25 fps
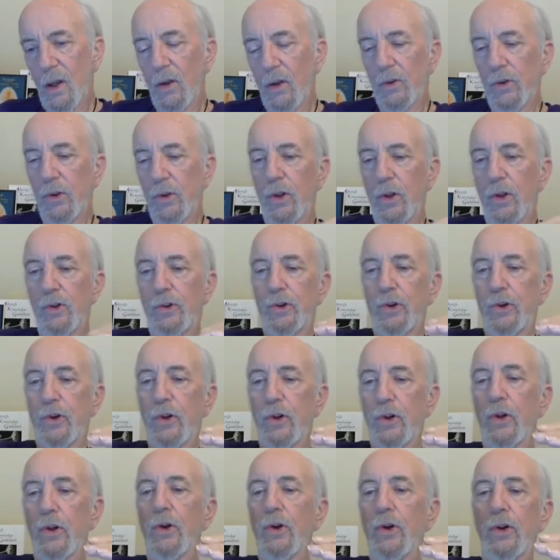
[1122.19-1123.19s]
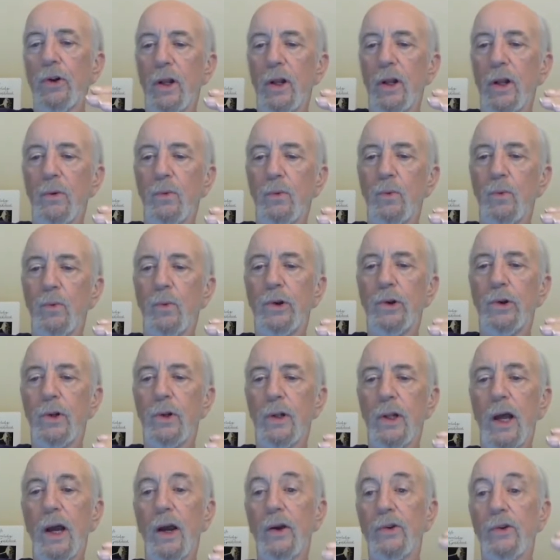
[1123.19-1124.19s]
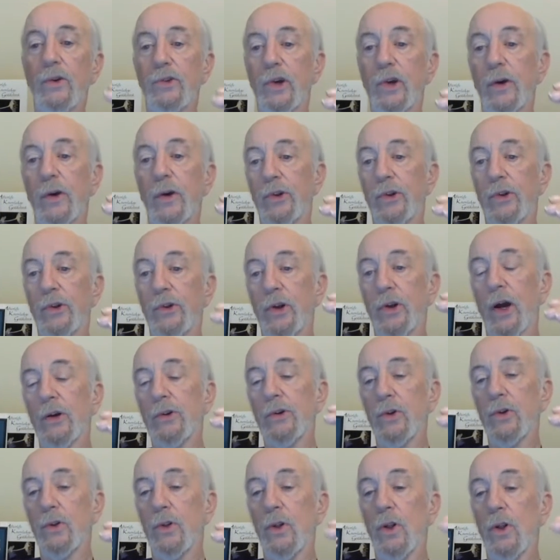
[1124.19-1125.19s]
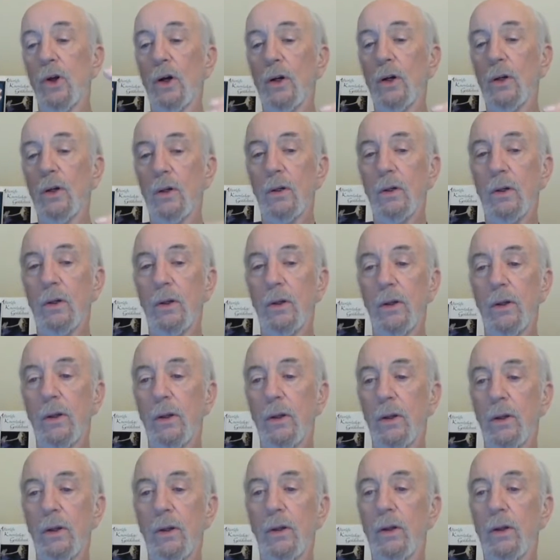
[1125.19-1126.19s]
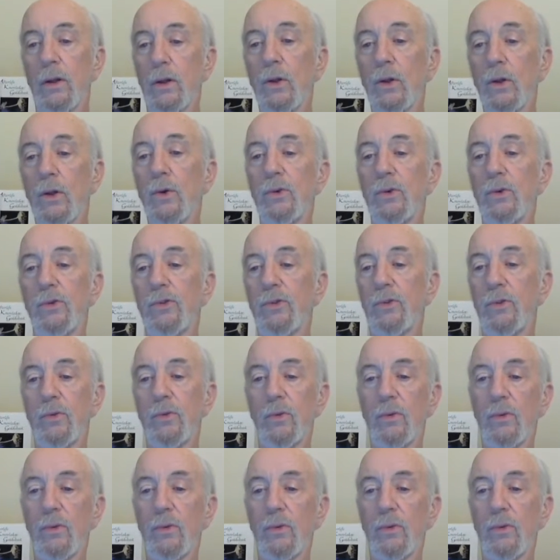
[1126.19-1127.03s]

so that you learn that when you allow yourself to talk too long, you lose